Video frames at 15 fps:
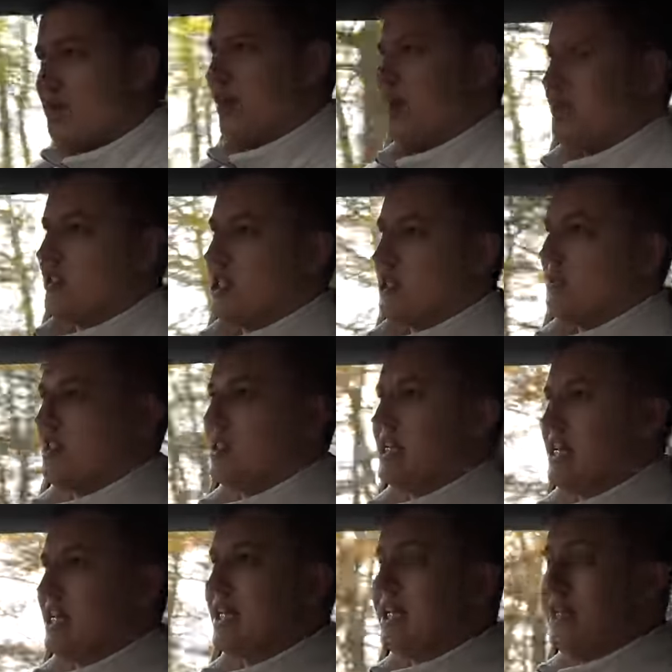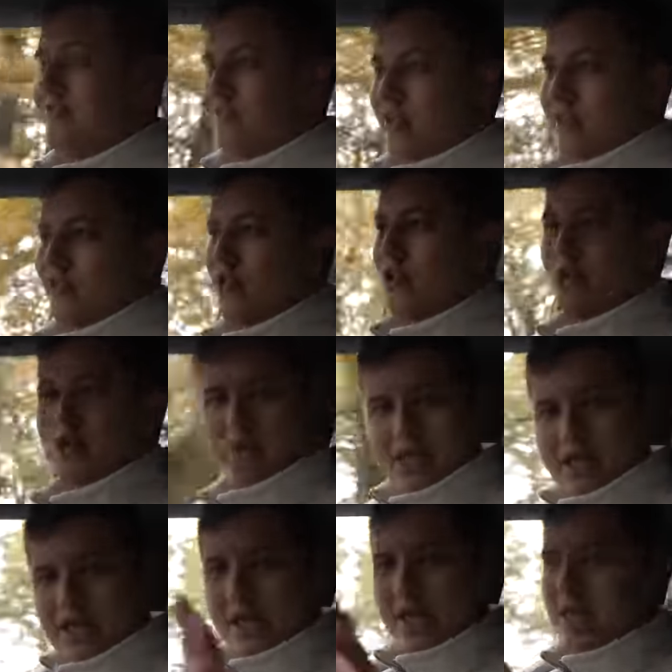preface this by saying if you're
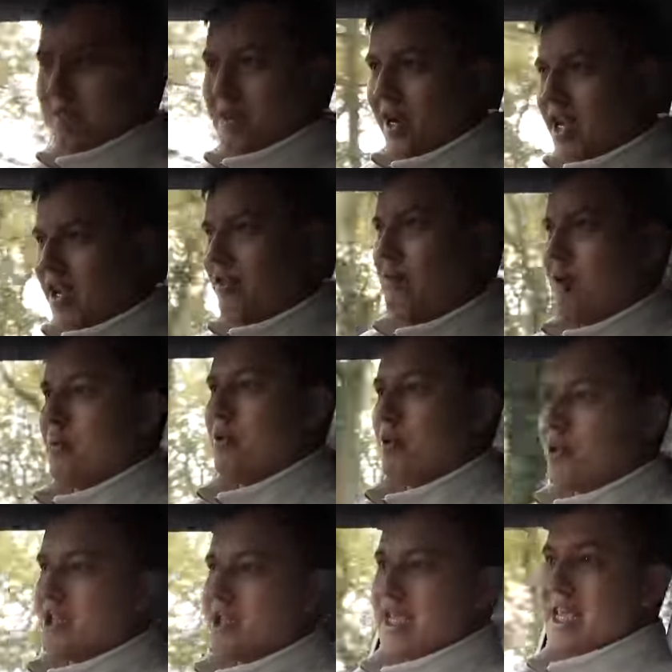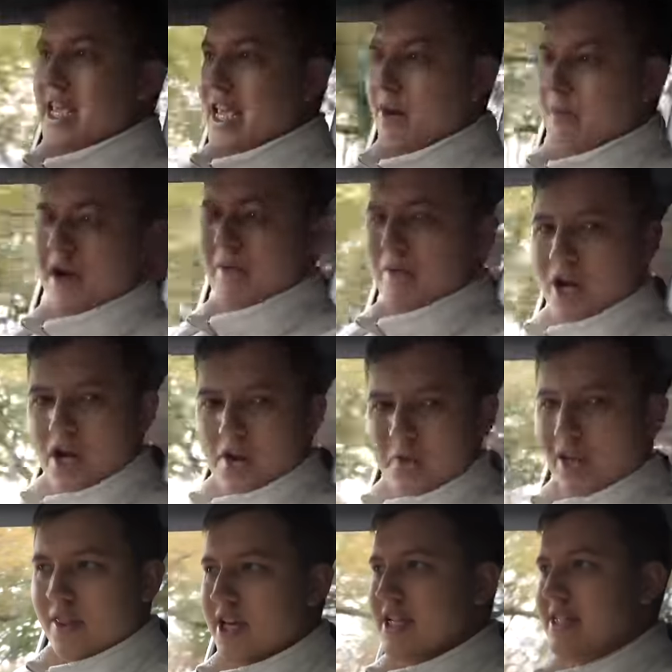in the bucket of people that's thinking about buying
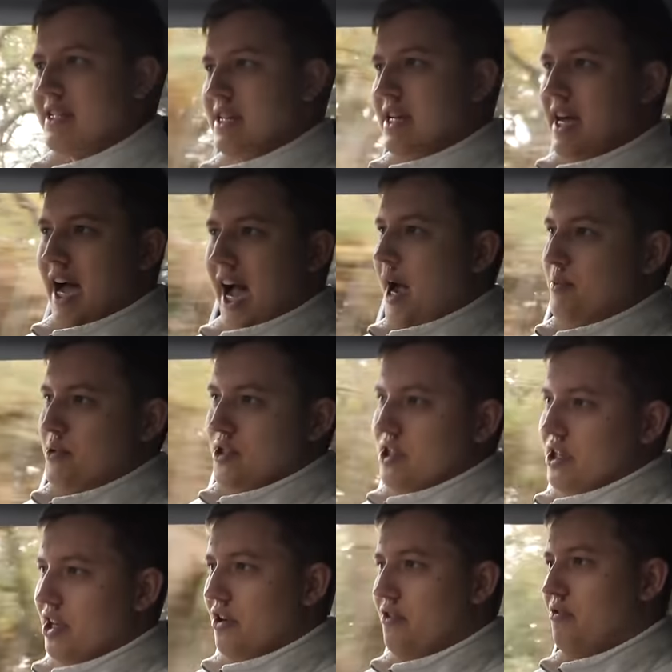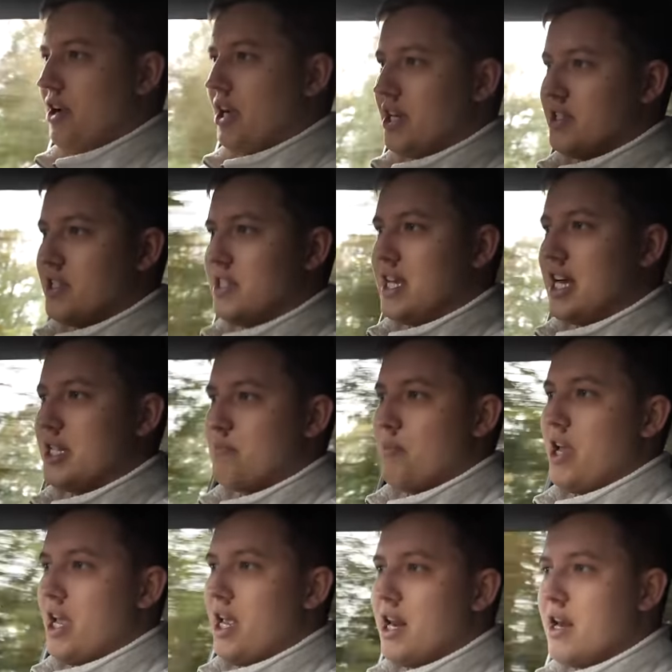one of these, absolutely go for it because this has
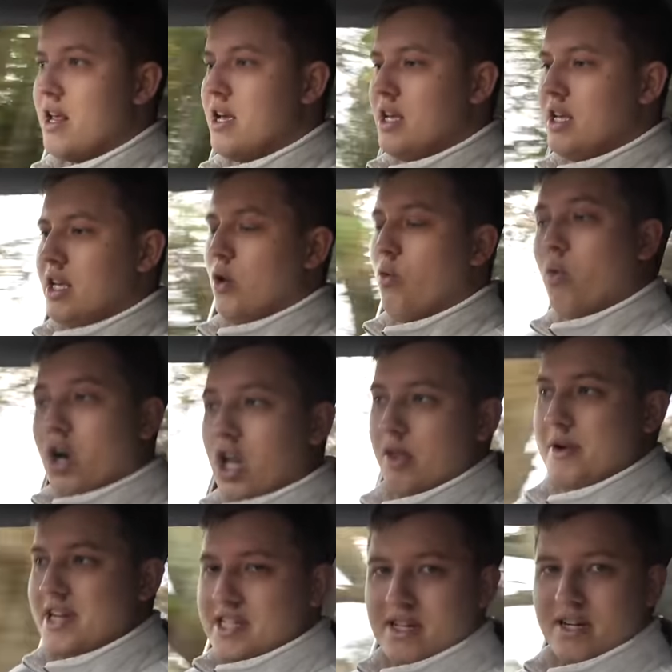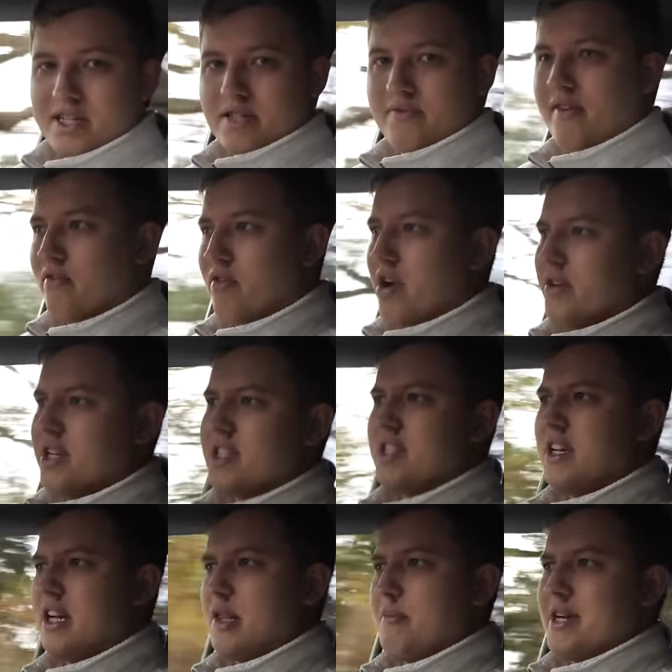been one of the best cars I've ever owned. It's
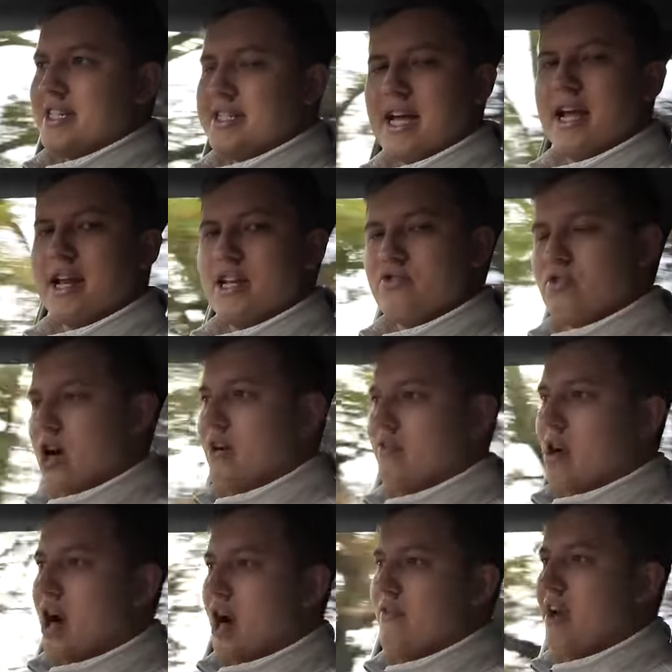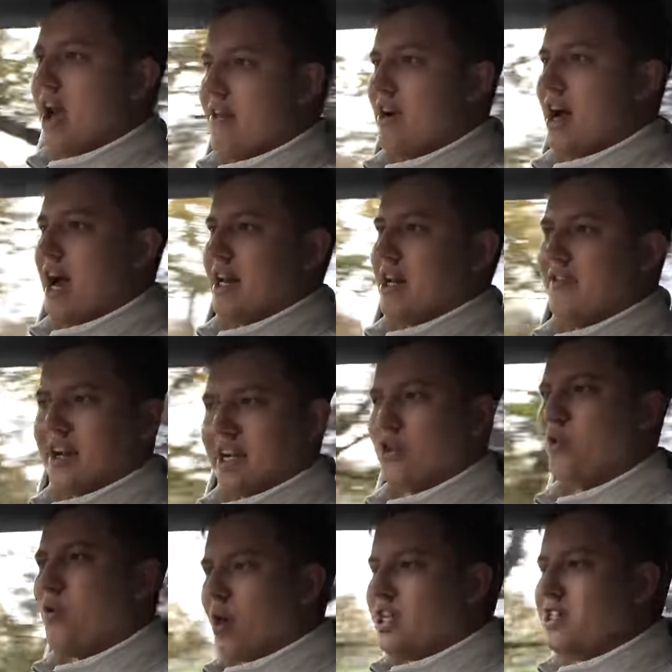certainly the best daily driver I've ever had, and I've had
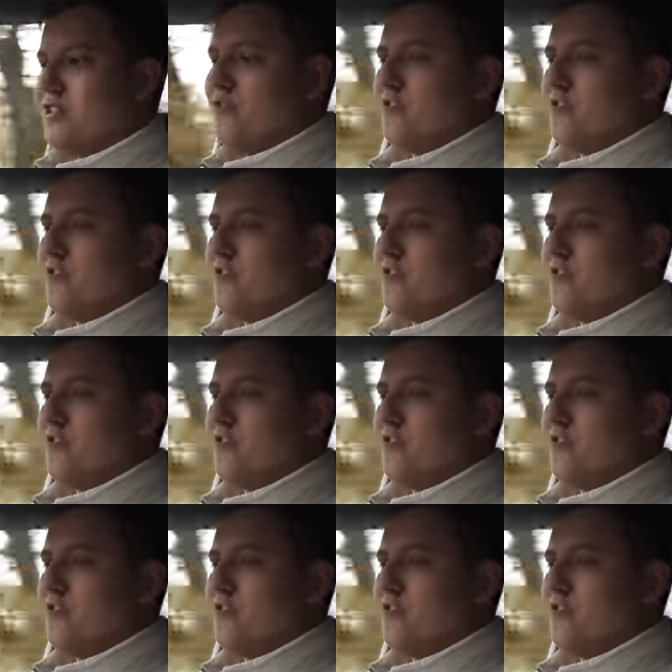quite a